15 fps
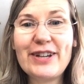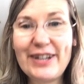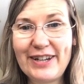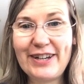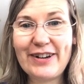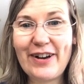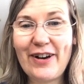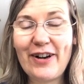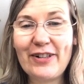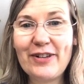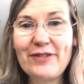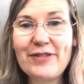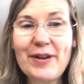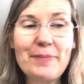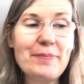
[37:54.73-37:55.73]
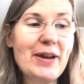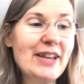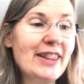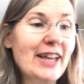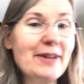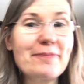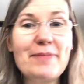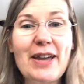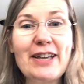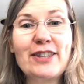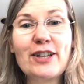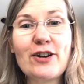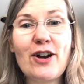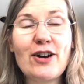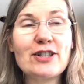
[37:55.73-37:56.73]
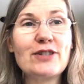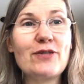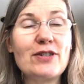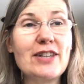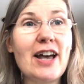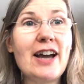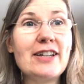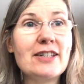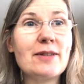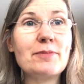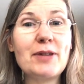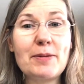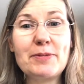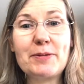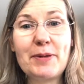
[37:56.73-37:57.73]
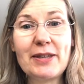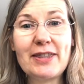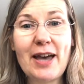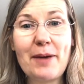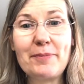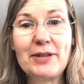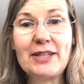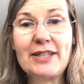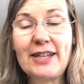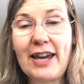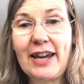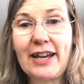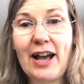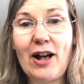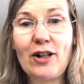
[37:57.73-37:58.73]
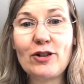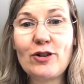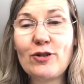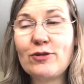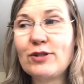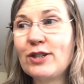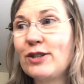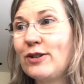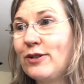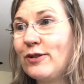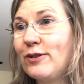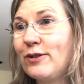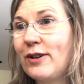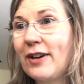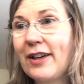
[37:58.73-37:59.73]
eat all of them but like make the cards first i sometimes make that mistake i'll go to